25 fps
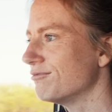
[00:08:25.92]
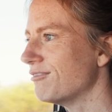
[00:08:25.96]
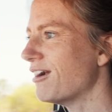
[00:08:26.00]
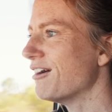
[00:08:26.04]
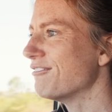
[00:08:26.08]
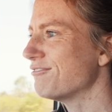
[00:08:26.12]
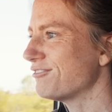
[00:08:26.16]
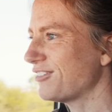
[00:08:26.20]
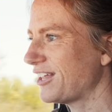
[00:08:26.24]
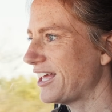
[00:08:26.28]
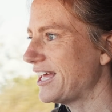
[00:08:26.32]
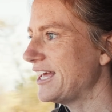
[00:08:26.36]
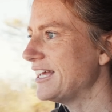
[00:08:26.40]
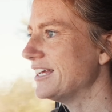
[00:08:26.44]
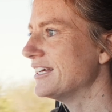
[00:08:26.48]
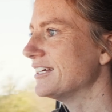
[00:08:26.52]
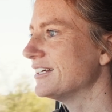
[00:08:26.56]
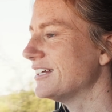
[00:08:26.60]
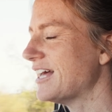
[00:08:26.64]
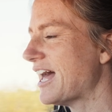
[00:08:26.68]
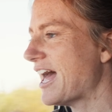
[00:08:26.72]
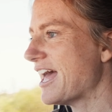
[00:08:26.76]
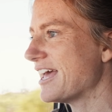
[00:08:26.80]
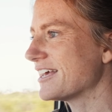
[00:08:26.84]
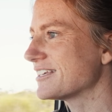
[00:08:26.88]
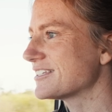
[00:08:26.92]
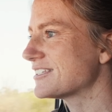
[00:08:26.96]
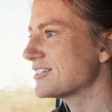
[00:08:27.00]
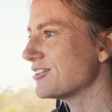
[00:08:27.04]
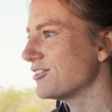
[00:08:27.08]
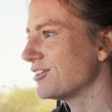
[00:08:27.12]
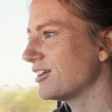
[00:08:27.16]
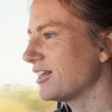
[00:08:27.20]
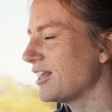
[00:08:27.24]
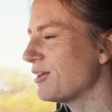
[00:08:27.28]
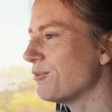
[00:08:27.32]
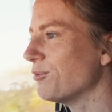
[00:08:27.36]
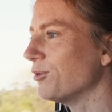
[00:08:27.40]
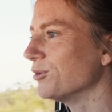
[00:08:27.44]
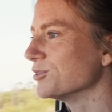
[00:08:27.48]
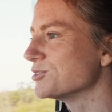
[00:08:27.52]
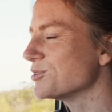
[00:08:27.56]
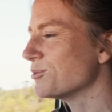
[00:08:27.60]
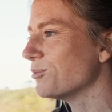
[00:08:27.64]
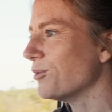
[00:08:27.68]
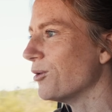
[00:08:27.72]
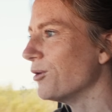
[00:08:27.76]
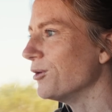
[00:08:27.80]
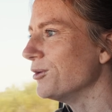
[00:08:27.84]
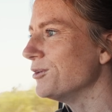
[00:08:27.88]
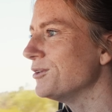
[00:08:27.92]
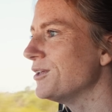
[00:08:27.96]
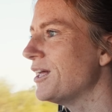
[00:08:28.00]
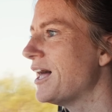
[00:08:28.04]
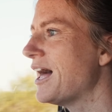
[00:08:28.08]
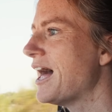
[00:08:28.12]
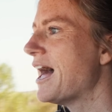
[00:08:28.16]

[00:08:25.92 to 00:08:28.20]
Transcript: Roughly, externally wall to wall.